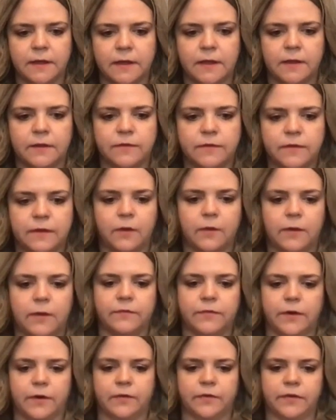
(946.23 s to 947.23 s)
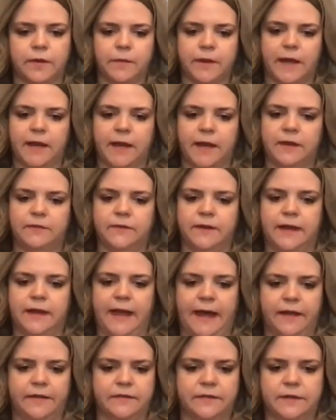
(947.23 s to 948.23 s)
So if there's some kind of an
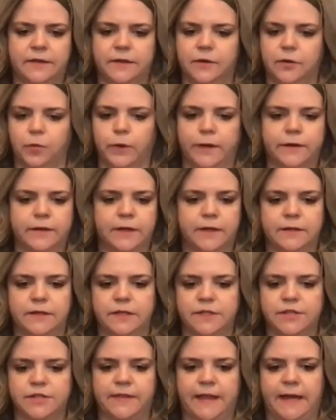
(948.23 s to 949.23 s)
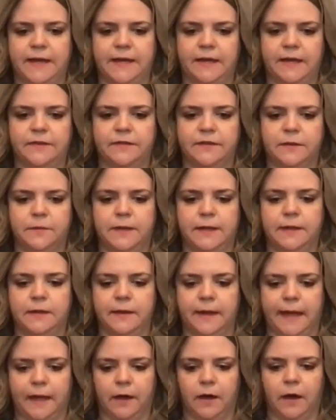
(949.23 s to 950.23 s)
acid or weird condition that needs to be
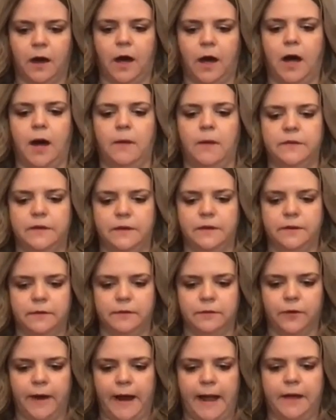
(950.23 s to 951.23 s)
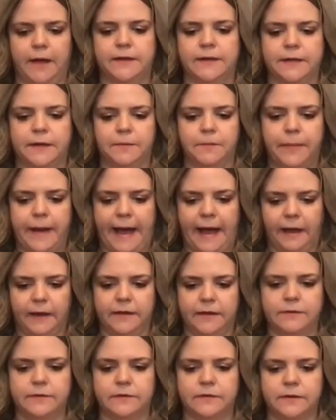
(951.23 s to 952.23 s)
like calmed and grounded and
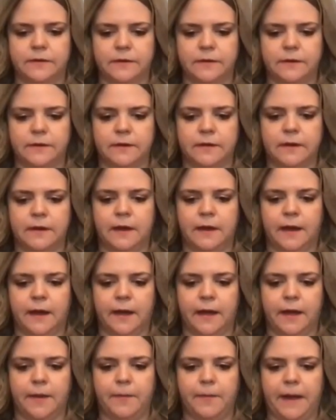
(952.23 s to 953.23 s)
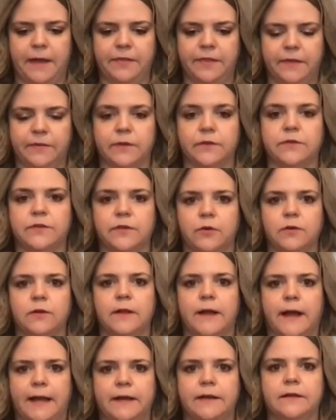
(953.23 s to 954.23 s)
balanced, I think the
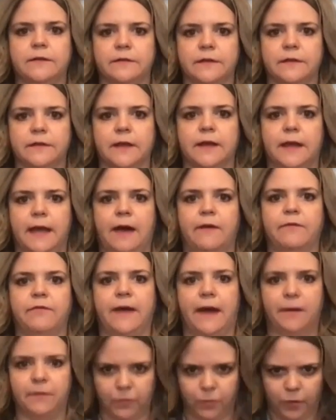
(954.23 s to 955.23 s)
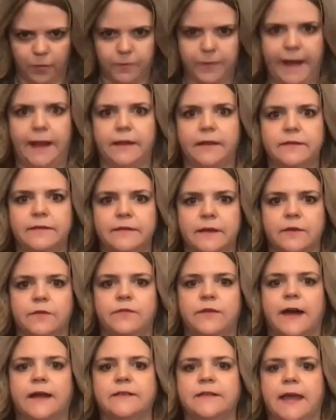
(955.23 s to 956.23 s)
sodalite is going to have that more balancing
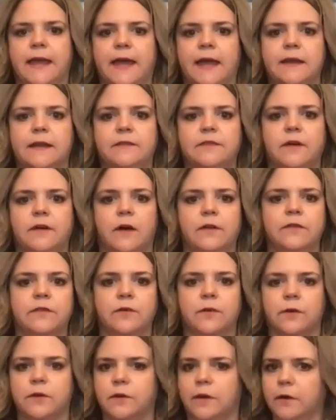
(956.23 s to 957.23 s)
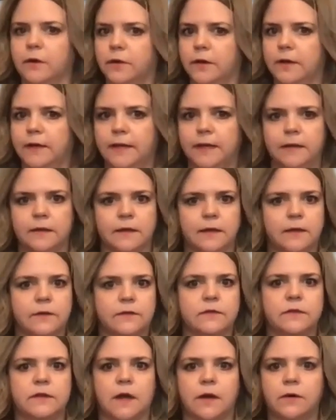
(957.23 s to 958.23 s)
effect. And it's also a good healing
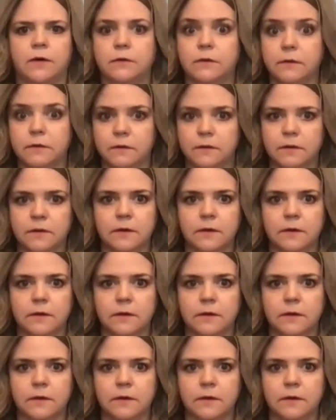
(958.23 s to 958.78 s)
stone.